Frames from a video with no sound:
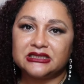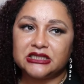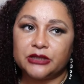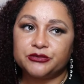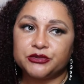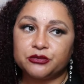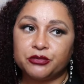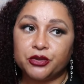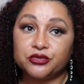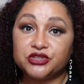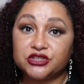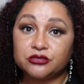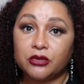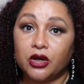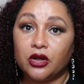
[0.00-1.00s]
steps, both
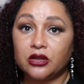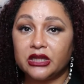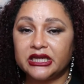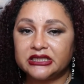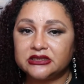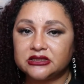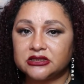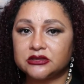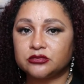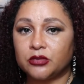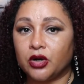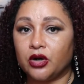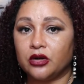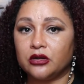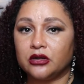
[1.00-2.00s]
small
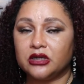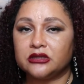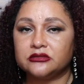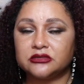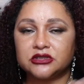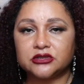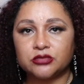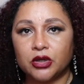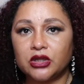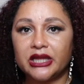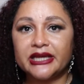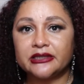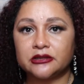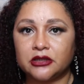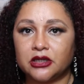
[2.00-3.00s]

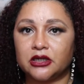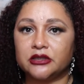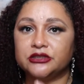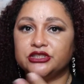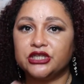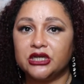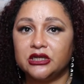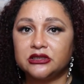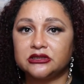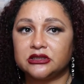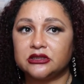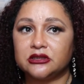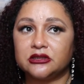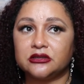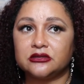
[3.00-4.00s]
and large,
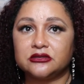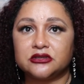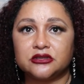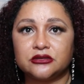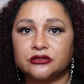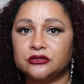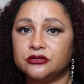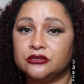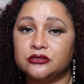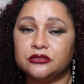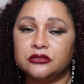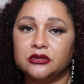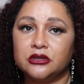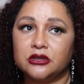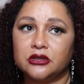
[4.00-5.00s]

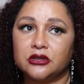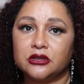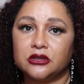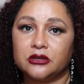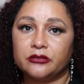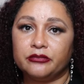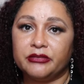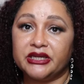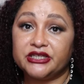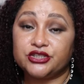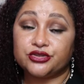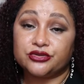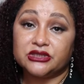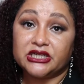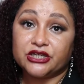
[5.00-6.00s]
to make
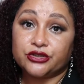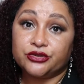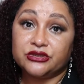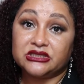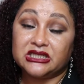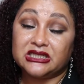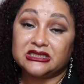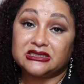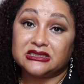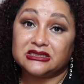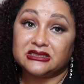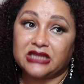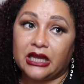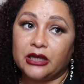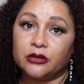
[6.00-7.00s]
sure that cruising is
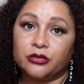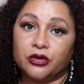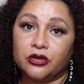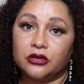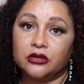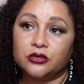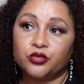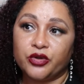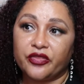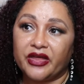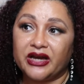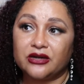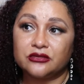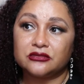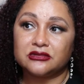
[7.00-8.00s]
sustainable
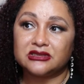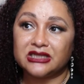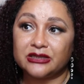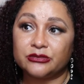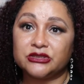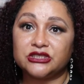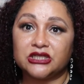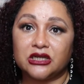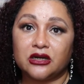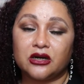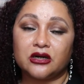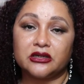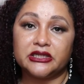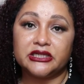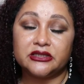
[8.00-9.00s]
without damaging
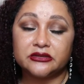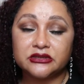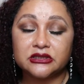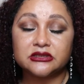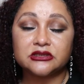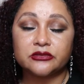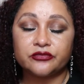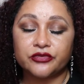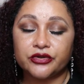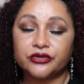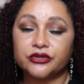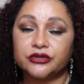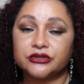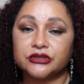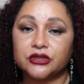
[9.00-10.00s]
our ecosystem
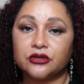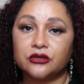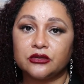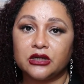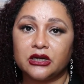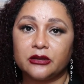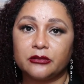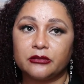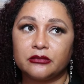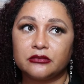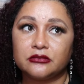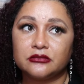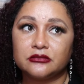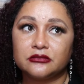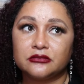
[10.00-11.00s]
further. So
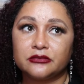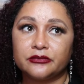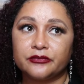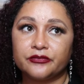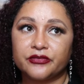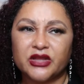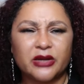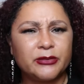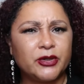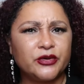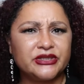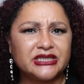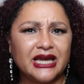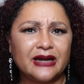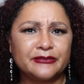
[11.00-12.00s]
I'm
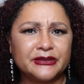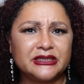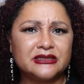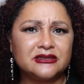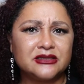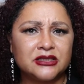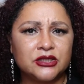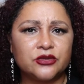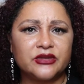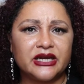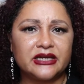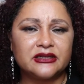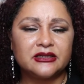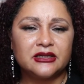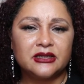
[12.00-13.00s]
always happy to know
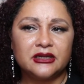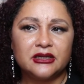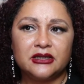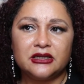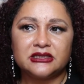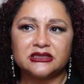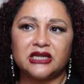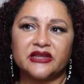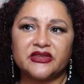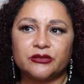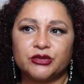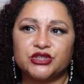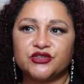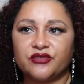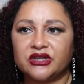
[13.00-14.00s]
that. It's not the
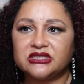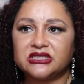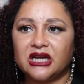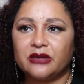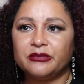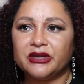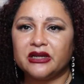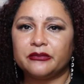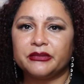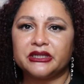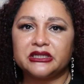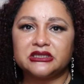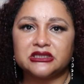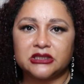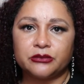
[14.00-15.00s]
most fun topic,
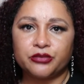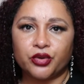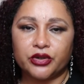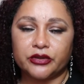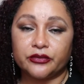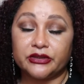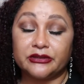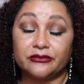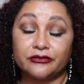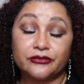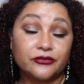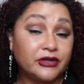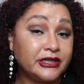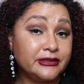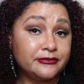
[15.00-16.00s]
but it's an important one,
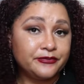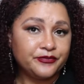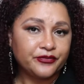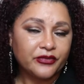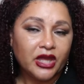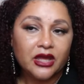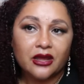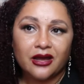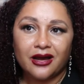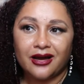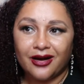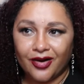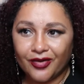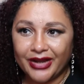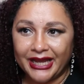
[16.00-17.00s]
right?
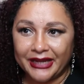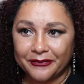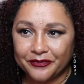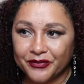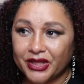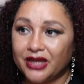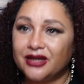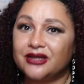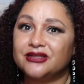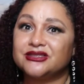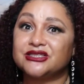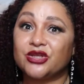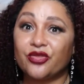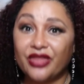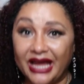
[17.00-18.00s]
Okay,
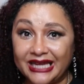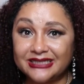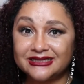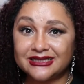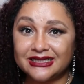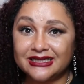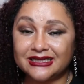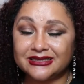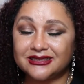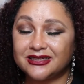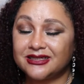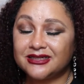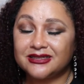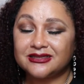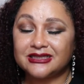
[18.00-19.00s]
so that is it.
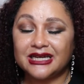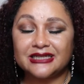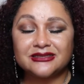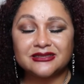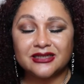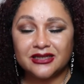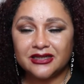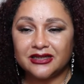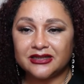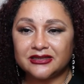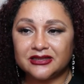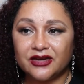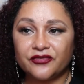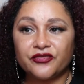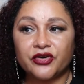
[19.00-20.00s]
That's
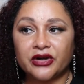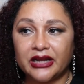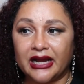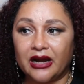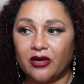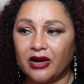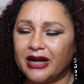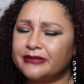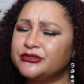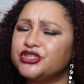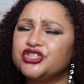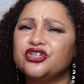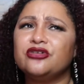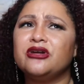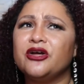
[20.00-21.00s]
it for now. I'm
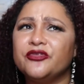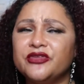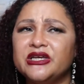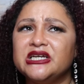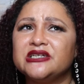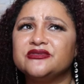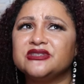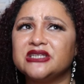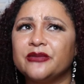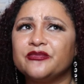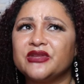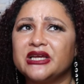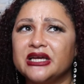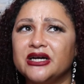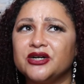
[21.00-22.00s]
sure I'll think of
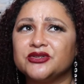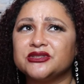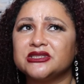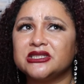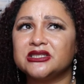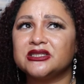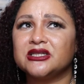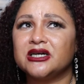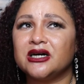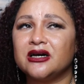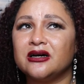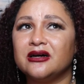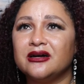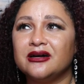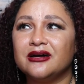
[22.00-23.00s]
something else in
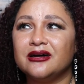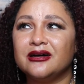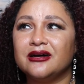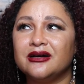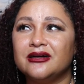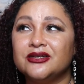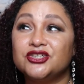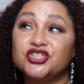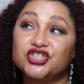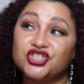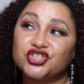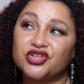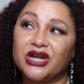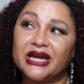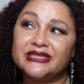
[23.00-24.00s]
the
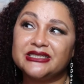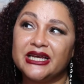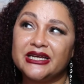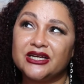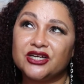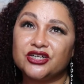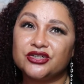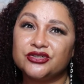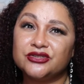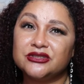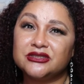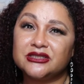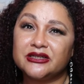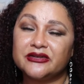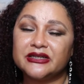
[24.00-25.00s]
Should I Take a Cruise
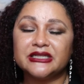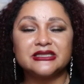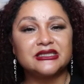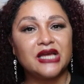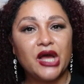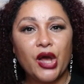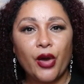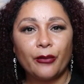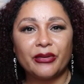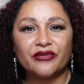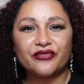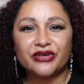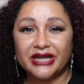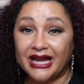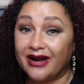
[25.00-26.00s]
series,
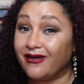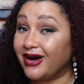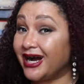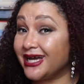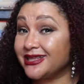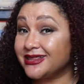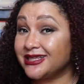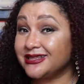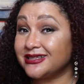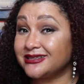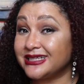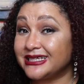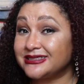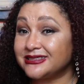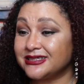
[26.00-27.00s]
but for now, I think that
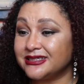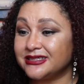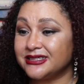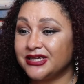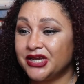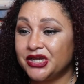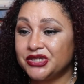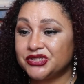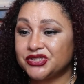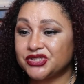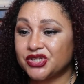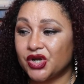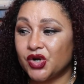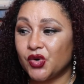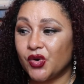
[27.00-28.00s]
that's it.
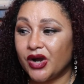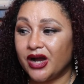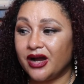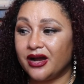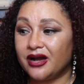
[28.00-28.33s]
So